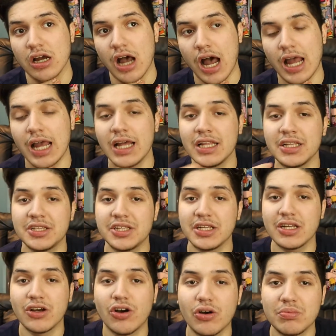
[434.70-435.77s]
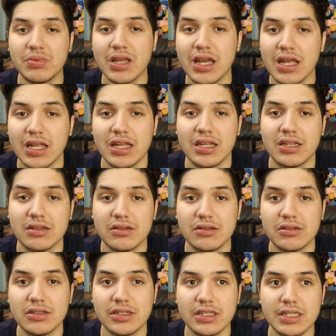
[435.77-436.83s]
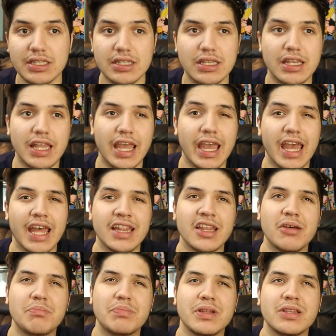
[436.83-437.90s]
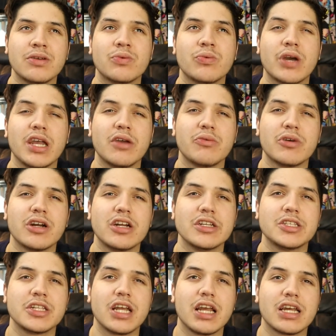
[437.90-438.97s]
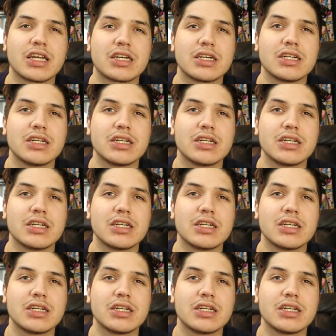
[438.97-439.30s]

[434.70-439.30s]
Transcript: I honestly hope that they end up in the way where it's like,